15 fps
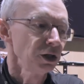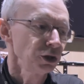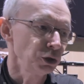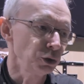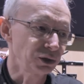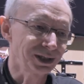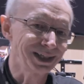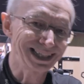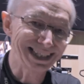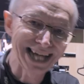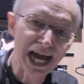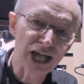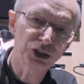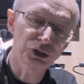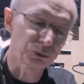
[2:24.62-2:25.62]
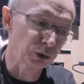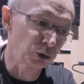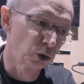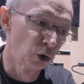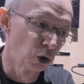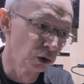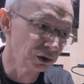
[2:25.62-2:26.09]
You can cache
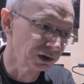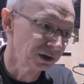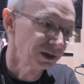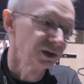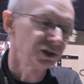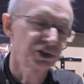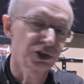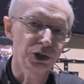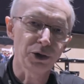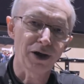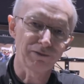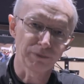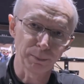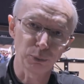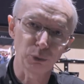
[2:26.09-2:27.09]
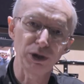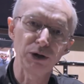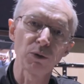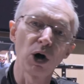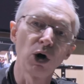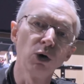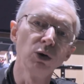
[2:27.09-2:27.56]
record, so you have a
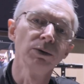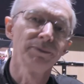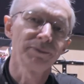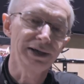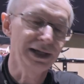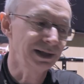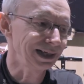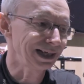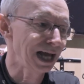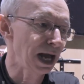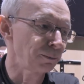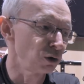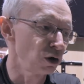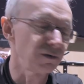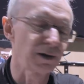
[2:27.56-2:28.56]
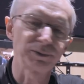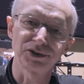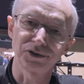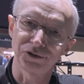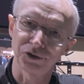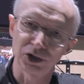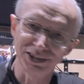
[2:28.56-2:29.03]
pre-roll in the camera of up to
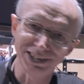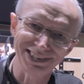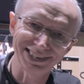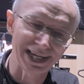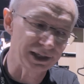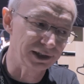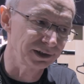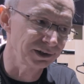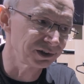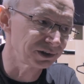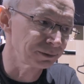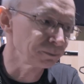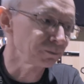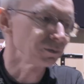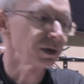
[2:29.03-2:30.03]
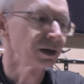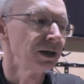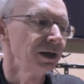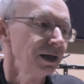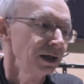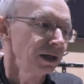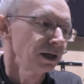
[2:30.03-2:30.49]
30 seconds.
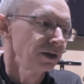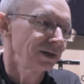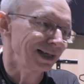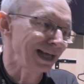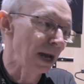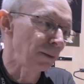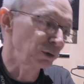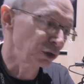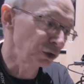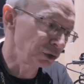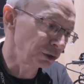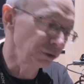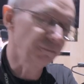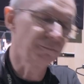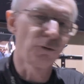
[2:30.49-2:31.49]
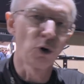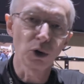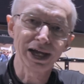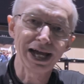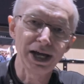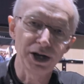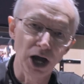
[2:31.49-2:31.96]
The camera can shoot 4K at